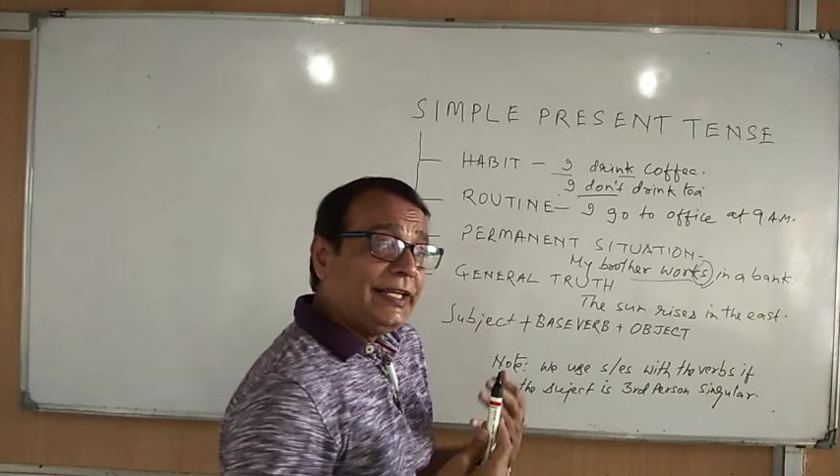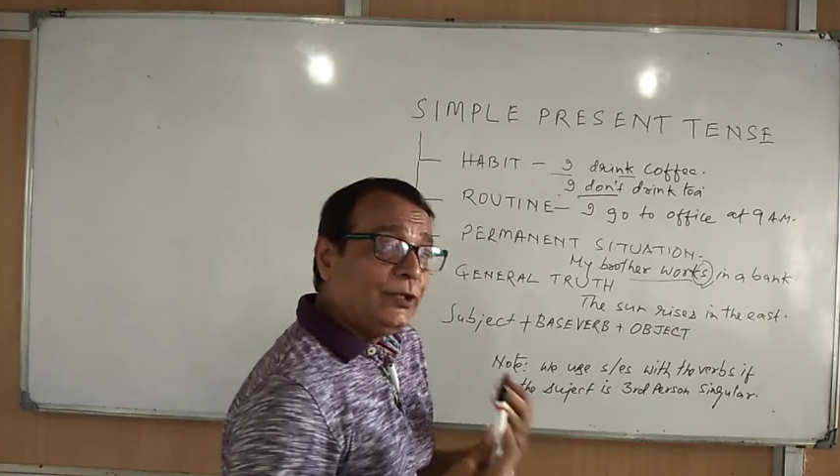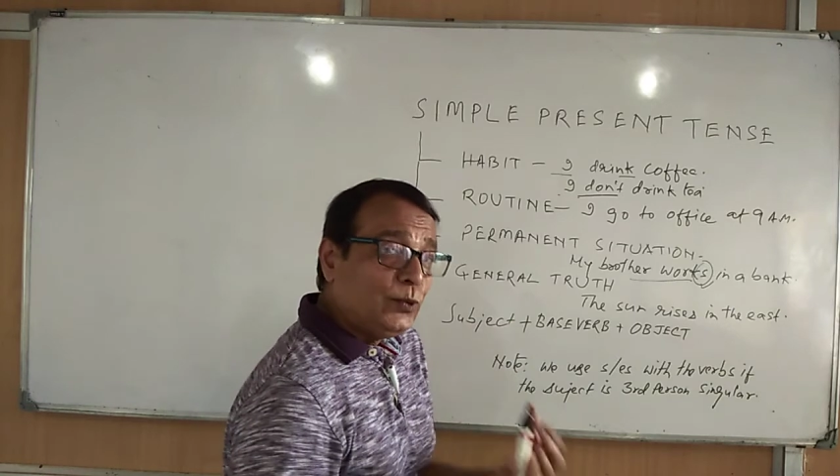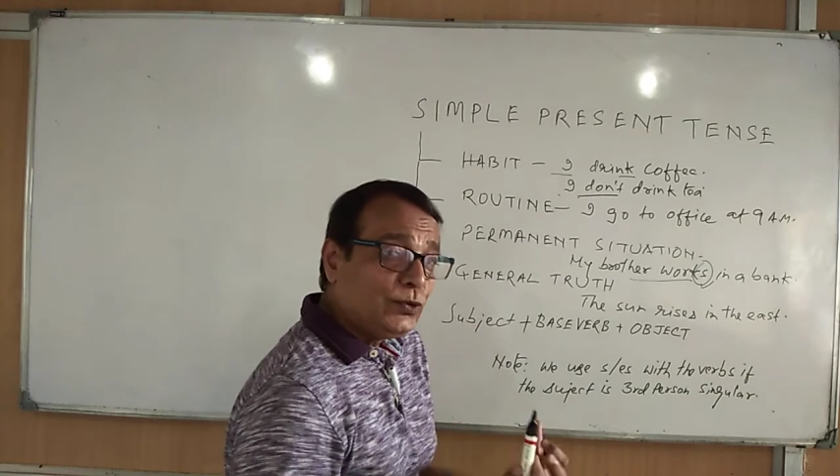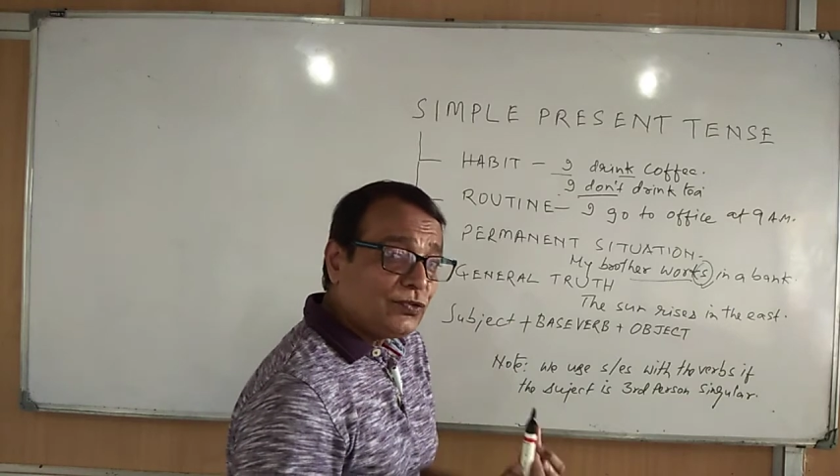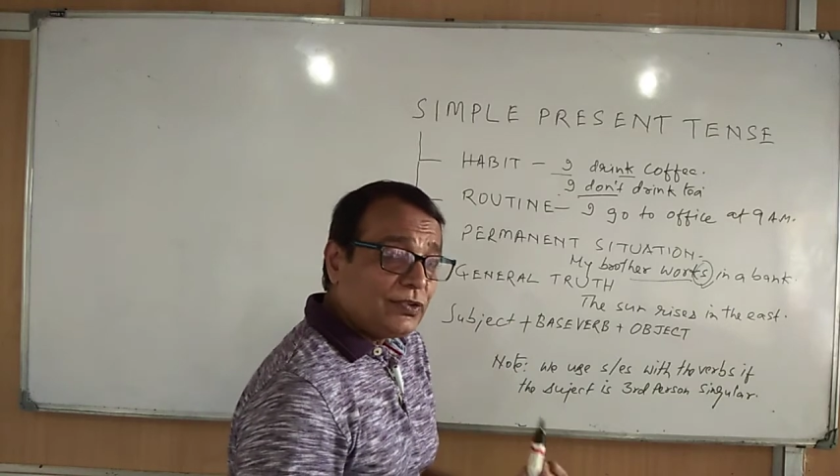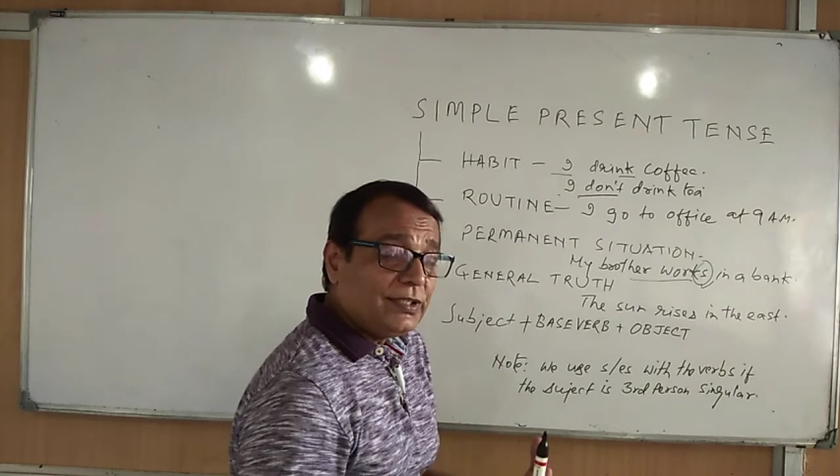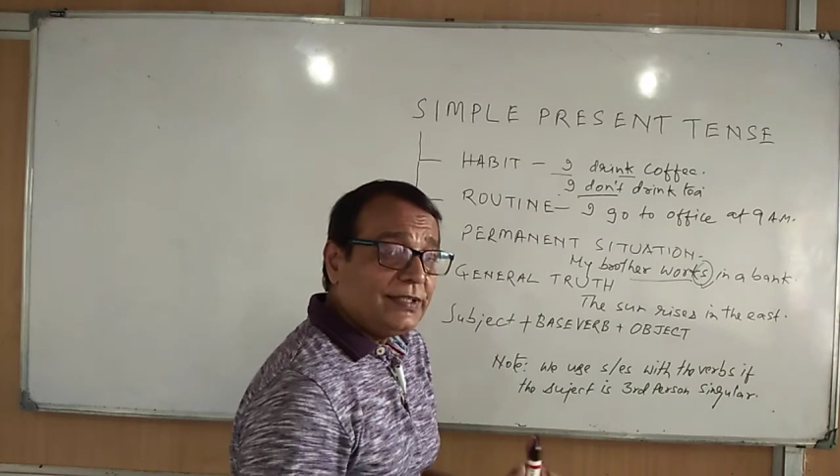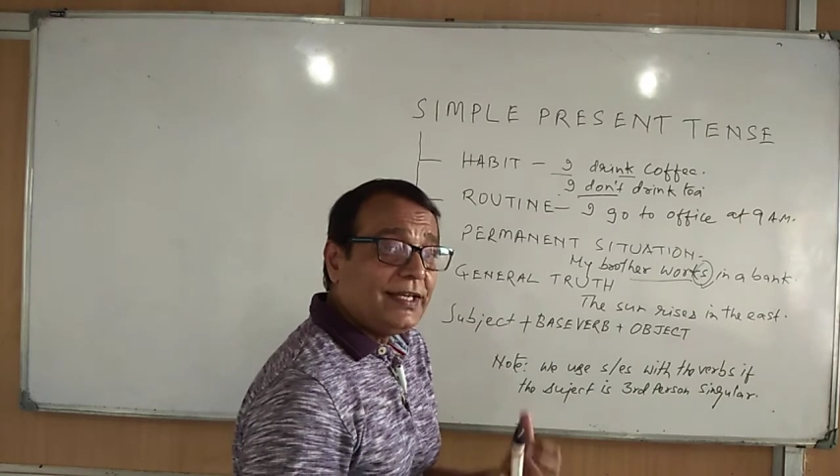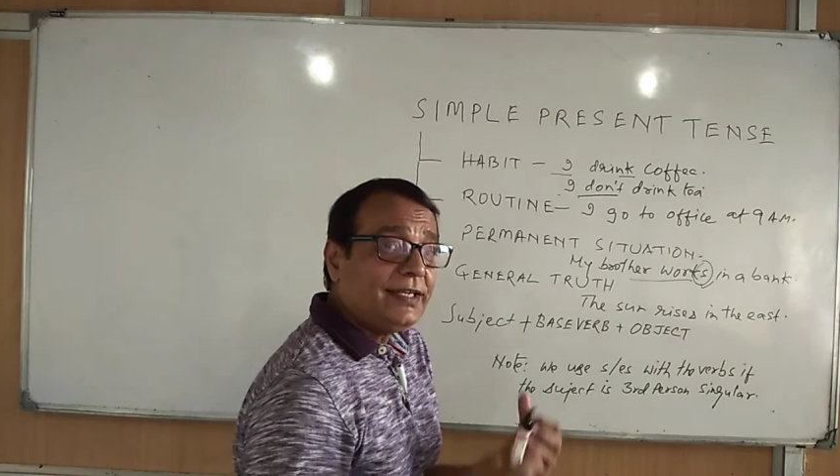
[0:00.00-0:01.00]
use
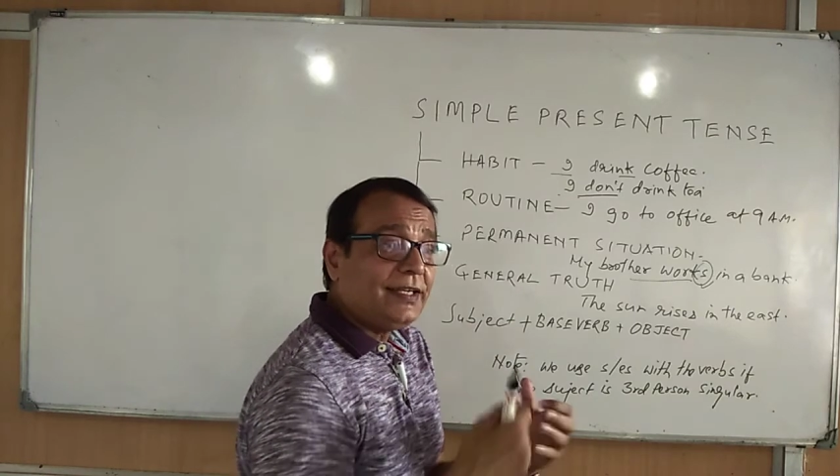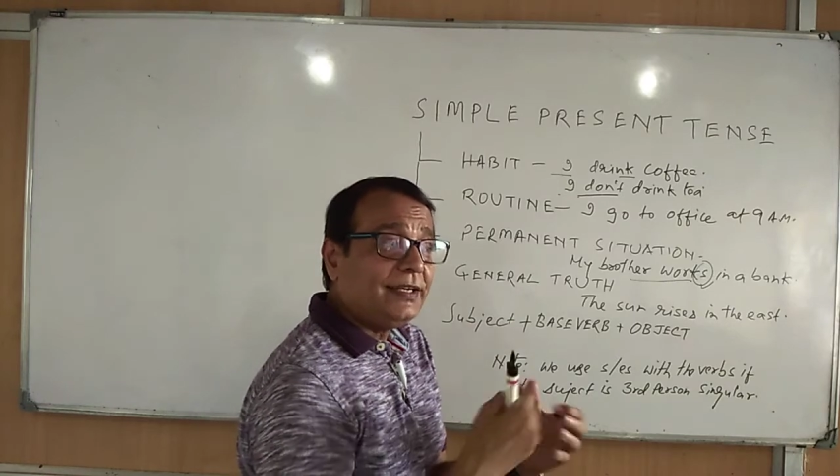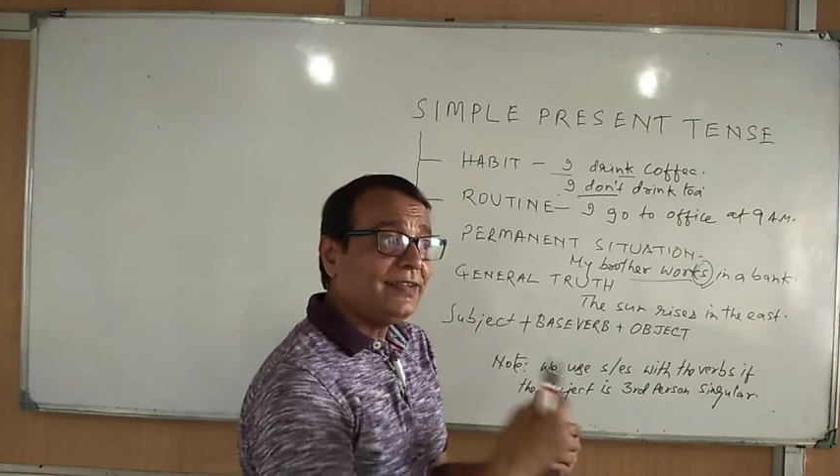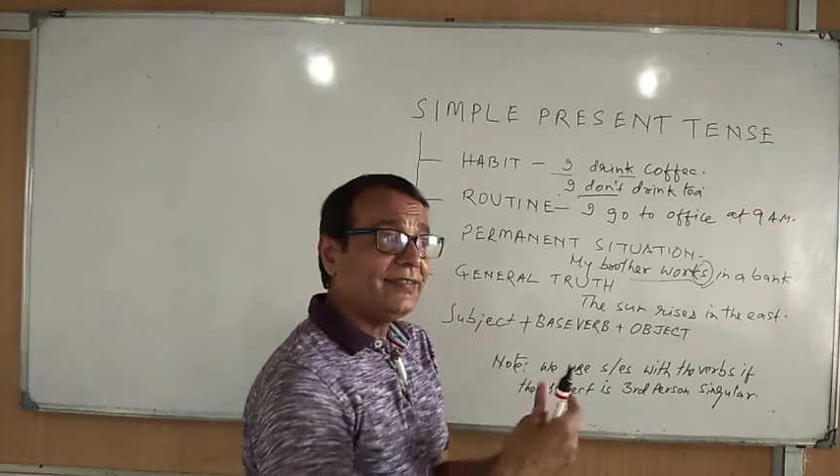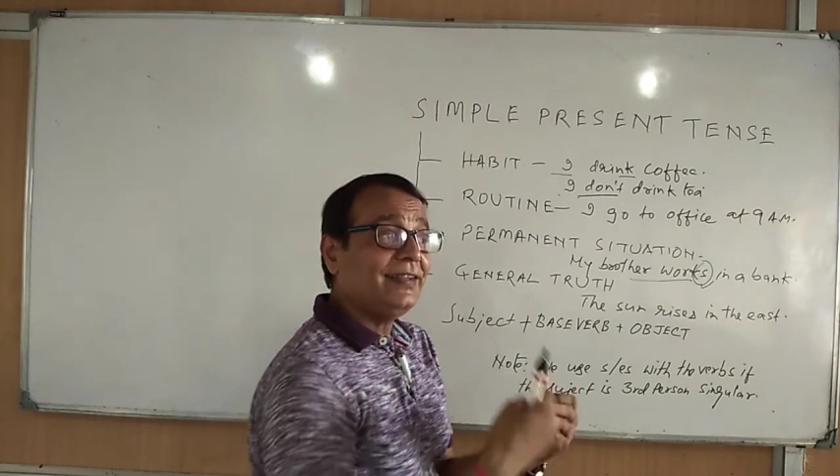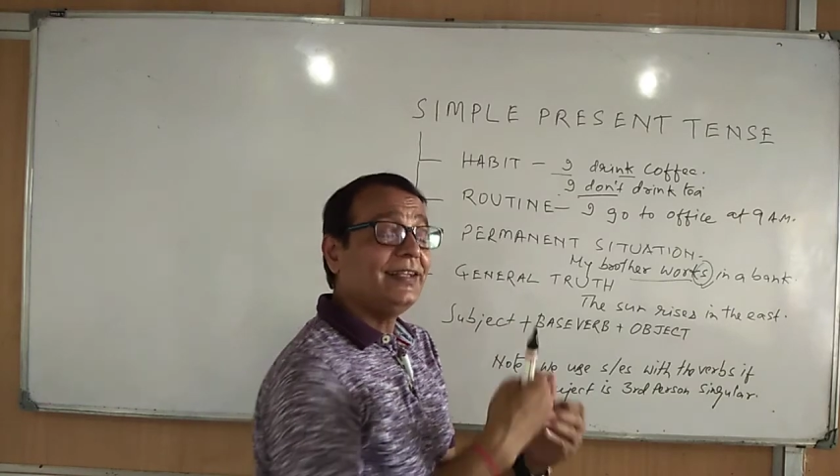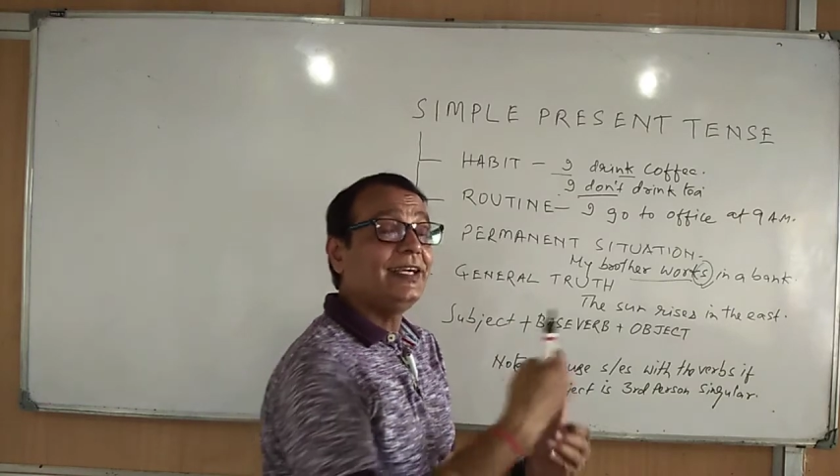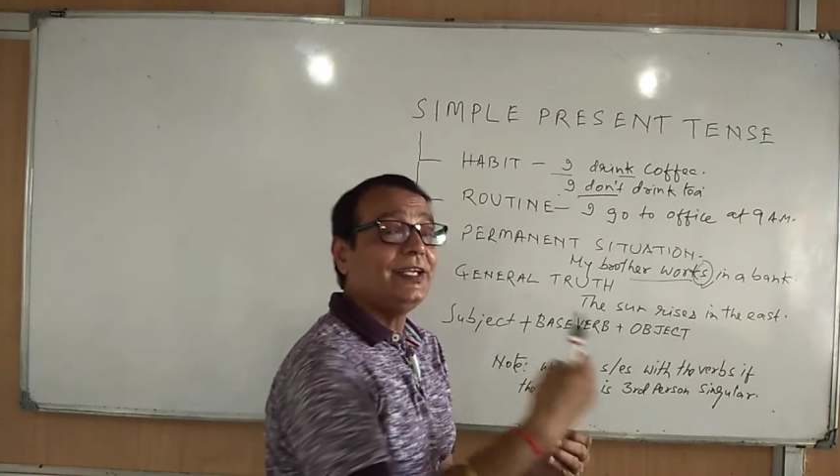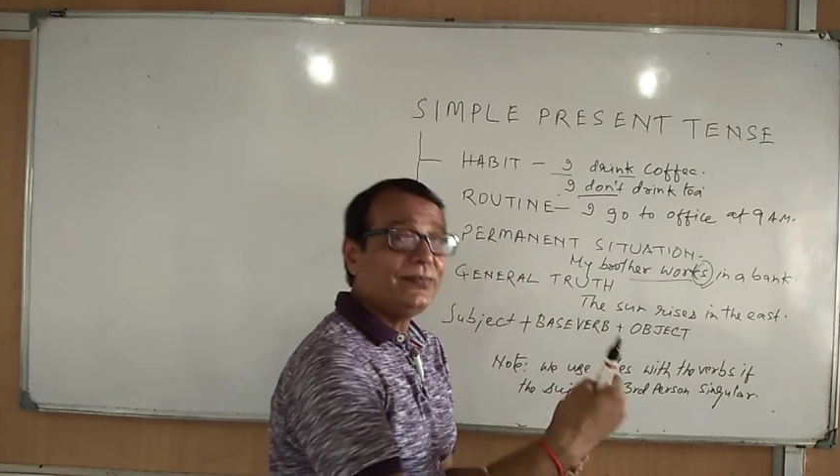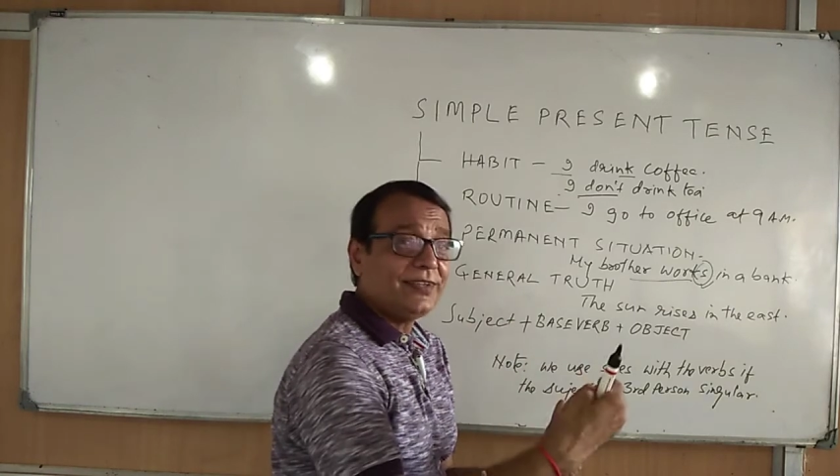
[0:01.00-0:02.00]
that it is a
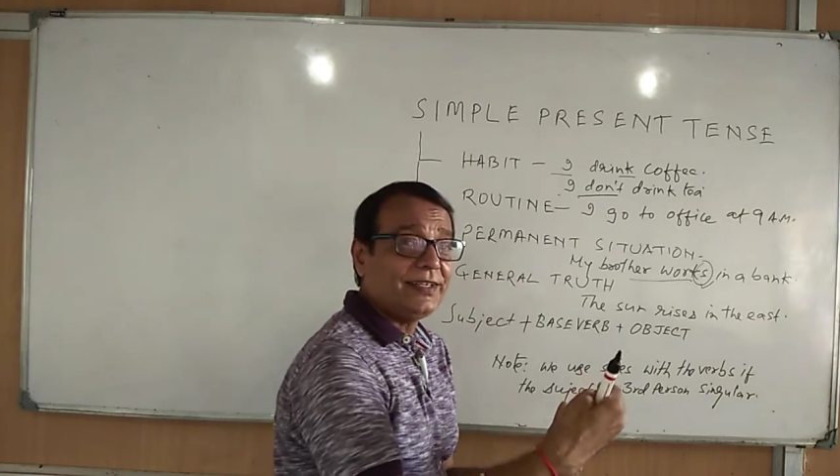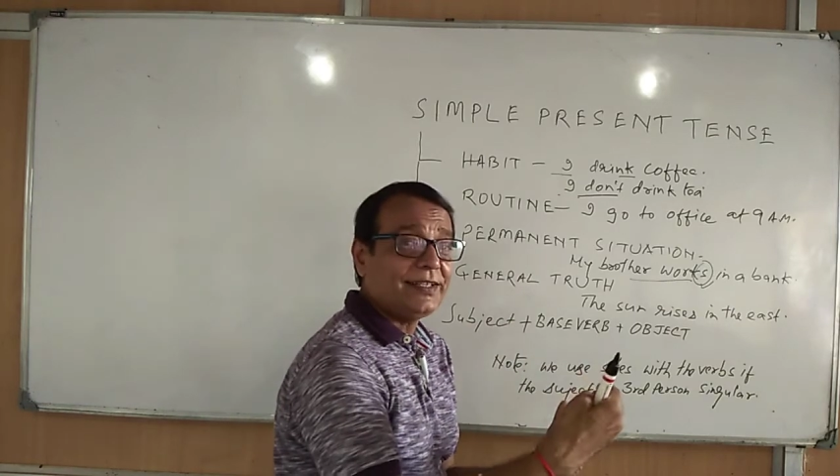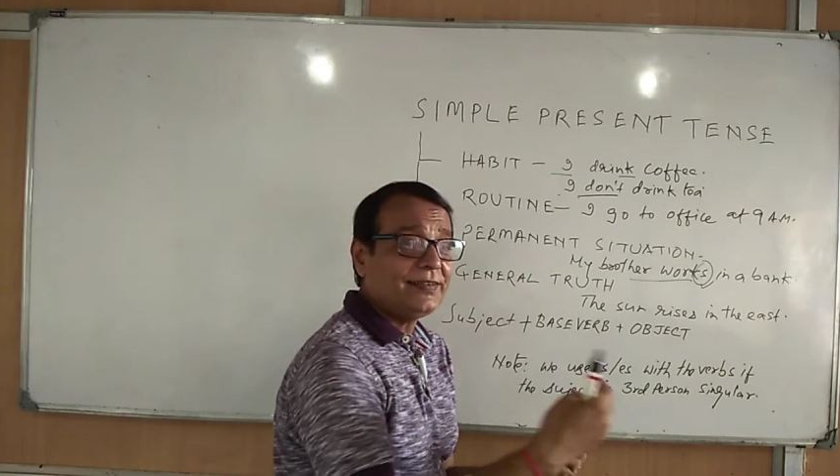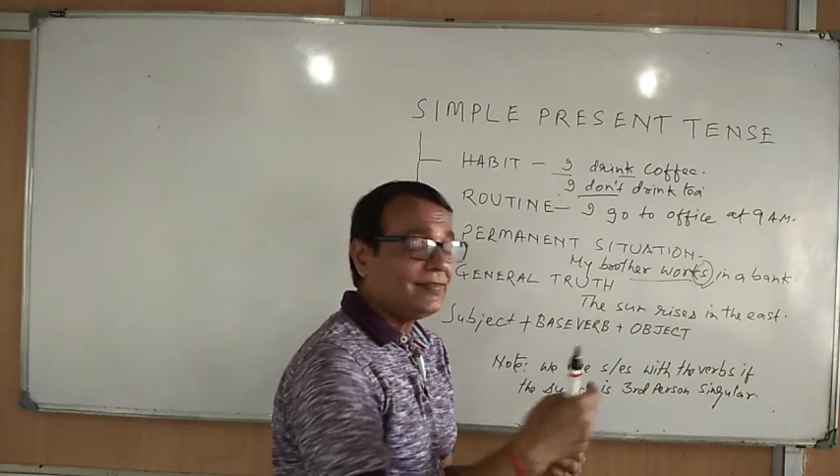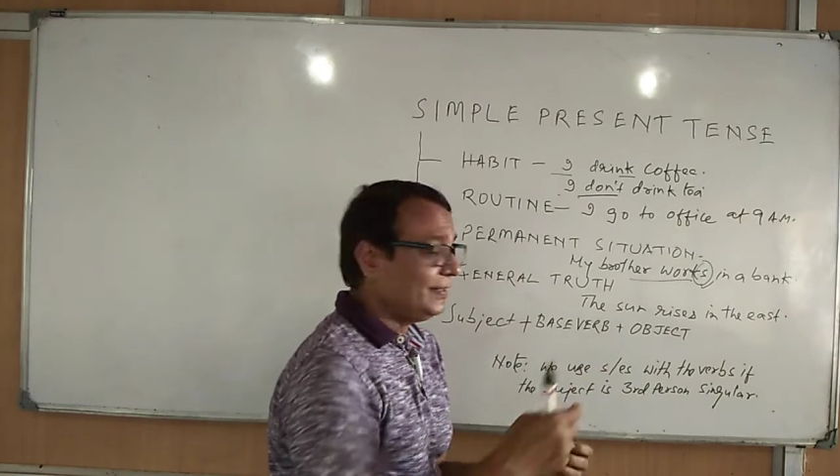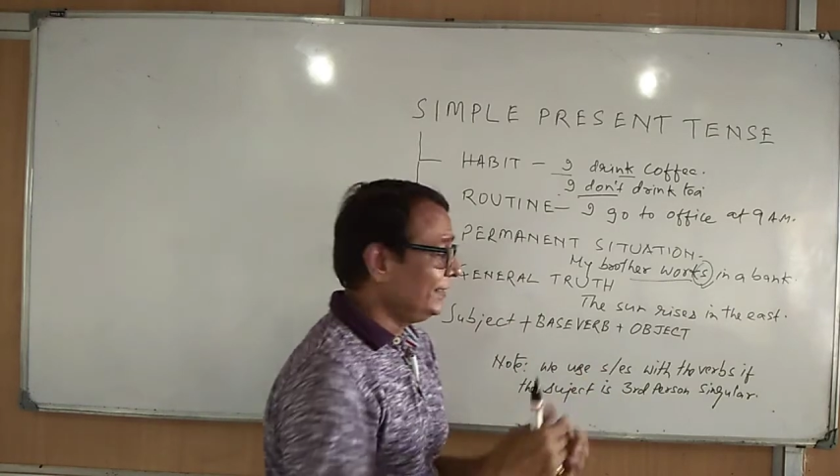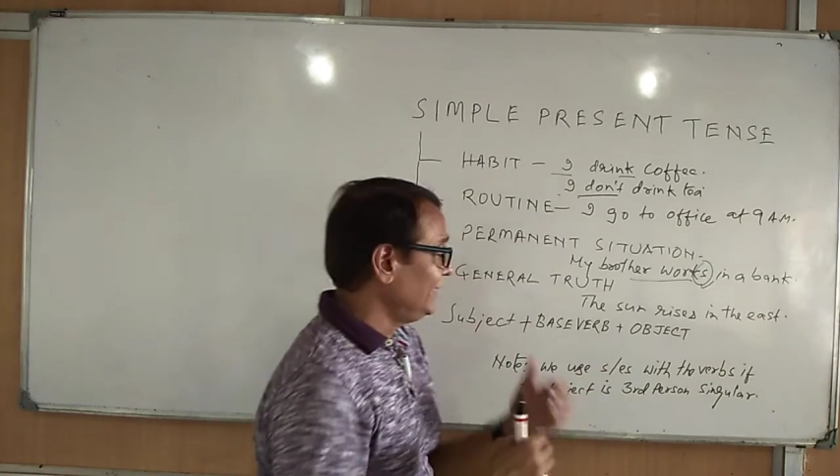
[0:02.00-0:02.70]
negative sentence,